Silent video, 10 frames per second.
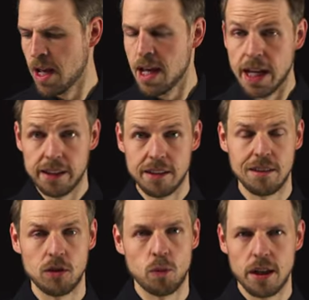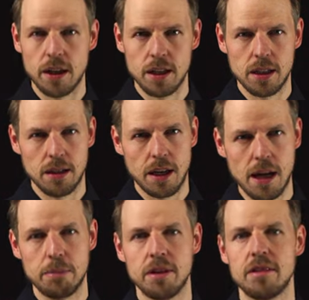And this is why
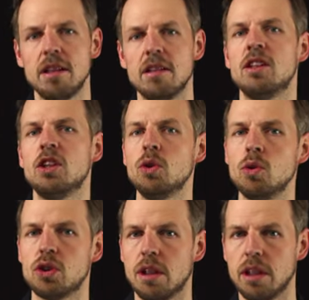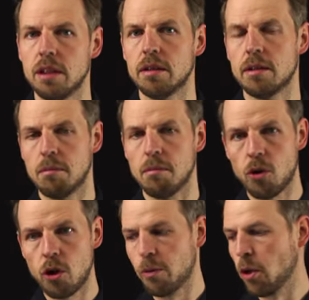MPC is usually
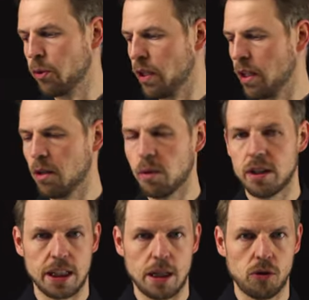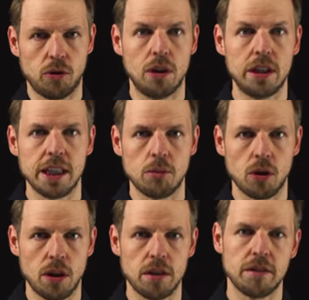more popular when it comes to linear
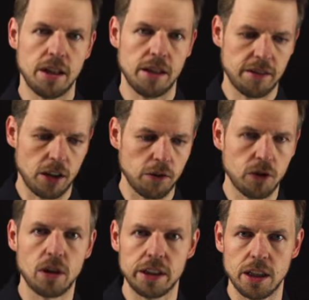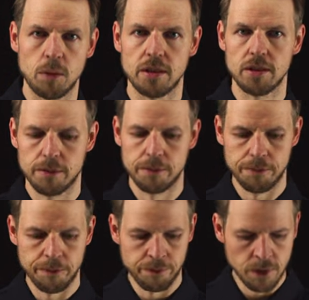models instead of nonlinear ones.
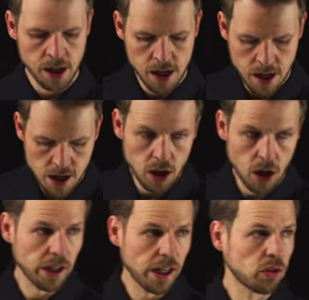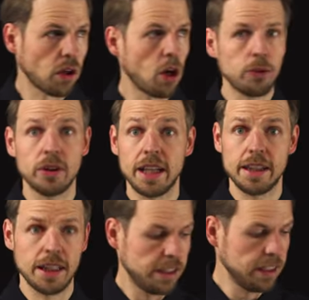Okay, so I hope you get
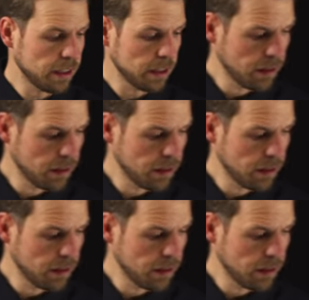the idea.